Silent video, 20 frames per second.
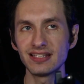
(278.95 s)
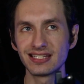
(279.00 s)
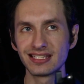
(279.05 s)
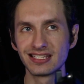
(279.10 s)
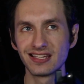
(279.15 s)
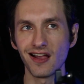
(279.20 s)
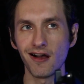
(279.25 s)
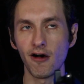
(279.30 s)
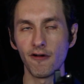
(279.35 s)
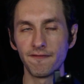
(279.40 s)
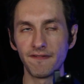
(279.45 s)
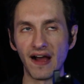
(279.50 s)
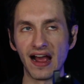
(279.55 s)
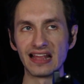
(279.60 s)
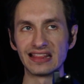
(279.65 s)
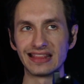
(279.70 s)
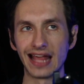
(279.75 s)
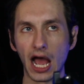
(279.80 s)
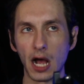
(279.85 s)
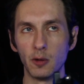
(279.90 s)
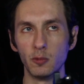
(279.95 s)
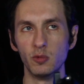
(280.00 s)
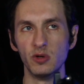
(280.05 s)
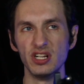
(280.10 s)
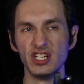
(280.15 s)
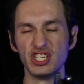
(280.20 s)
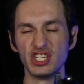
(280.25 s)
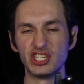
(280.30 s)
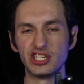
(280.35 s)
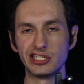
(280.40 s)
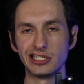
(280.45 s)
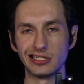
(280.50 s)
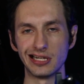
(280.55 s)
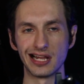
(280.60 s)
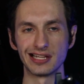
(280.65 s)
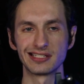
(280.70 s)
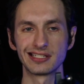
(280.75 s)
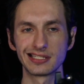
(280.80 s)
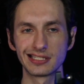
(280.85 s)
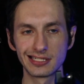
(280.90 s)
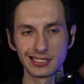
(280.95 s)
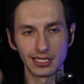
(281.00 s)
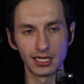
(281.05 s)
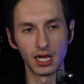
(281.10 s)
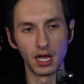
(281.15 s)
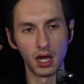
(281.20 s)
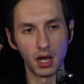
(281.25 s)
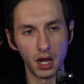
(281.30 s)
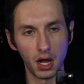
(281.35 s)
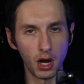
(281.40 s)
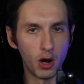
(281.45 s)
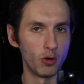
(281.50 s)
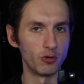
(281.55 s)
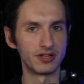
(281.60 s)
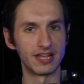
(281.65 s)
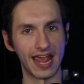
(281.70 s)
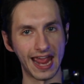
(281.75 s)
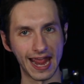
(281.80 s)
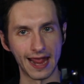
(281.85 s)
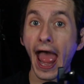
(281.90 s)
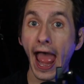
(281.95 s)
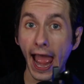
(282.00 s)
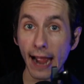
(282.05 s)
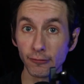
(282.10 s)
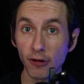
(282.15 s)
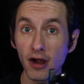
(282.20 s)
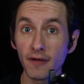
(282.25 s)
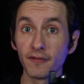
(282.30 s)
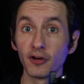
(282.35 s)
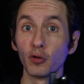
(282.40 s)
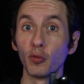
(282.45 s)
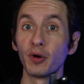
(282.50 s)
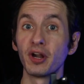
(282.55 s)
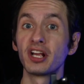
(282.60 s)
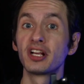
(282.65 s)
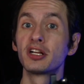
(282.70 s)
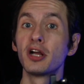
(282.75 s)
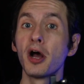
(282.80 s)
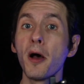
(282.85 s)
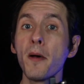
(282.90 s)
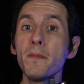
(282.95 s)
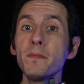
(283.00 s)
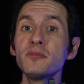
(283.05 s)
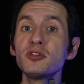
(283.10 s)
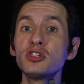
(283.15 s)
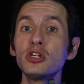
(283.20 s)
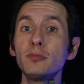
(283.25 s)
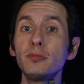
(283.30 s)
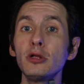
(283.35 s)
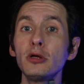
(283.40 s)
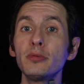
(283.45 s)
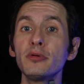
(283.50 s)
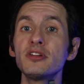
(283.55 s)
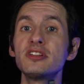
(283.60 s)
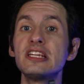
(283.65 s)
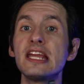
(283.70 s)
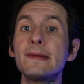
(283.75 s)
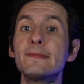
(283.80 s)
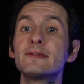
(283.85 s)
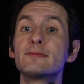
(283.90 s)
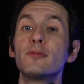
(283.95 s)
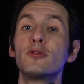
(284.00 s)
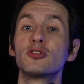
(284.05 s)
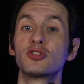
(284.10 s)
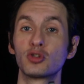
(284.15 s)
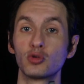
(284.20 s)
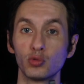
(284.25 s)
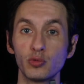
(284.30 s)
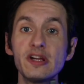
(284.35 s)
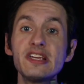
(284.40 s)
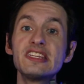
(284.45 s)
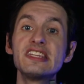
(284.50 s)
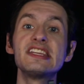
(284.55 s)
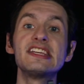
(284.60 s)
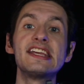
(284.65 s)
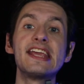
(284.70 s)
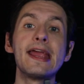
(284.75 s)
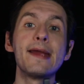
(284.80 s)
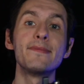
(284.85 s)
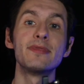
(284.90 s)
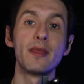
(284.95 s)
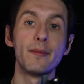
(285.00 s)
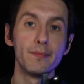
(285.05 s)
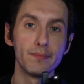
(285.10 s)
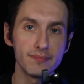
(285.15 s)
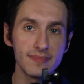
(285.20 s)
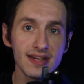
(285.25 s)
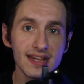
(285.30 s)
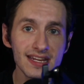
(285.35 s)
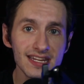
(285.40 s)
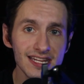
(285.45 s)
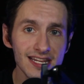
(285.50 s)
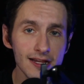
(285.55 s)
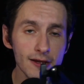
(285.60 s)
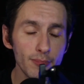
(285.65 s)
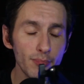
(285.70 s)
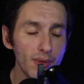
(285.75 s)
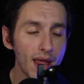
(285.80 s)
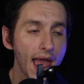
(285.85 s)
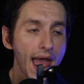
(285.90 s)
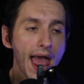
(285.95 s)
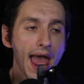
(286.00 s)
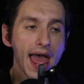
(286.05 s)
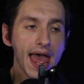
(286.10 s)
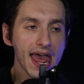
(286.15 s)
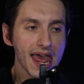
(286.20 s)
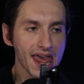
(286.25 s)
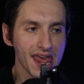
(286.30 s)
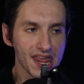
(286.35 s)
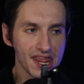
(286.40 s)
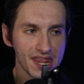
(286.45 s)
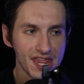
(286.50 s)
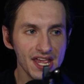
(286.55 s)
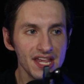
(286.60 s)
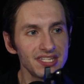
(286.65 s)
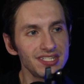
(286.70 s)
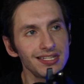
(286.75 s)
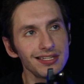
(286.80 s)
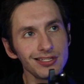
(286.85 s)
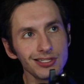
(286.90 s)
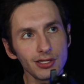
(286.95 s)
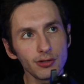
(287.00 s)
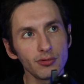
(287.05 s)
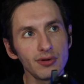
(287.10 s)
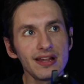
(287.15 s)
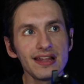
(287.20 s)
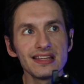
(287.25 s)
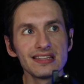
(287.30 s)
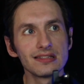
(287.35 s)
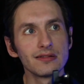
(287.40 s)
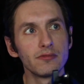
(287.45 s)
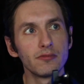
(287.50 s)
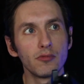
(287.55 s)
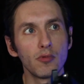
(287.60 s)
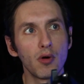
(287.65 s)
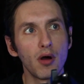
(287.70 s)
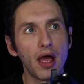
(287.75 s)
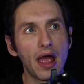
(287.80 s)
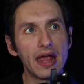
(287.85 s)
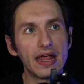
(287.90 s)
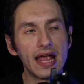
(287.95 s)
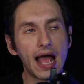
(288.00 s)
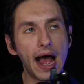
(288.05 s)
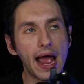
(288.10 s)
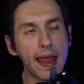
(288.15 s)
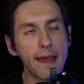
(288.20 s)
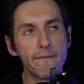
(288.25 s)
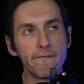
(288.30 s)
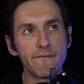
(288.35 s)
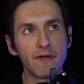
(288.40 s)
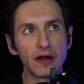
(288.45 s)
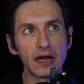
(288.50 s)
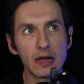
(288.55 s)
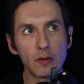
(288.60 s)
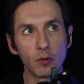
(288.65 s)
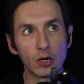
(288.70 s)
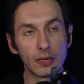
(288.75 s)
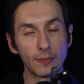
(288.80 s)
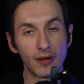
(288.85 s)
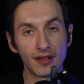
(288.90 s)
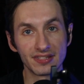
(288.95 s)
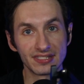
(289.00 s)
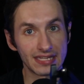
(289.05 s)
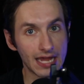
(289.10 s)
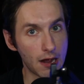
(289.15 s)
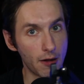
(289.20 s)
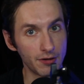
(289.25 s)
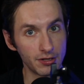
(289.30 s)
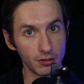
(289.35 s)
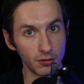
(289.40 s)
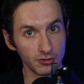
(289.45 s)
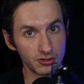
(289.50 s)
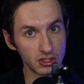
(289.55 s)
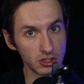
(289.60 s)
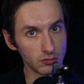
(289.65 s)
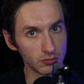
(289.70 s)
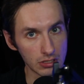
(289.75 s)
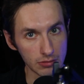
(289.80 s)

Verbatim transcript: itself I thought was just okay. However, when it comes to Bloober Team's most recent game, The Medium, this is the reason why I am very worried about Silent Hill 2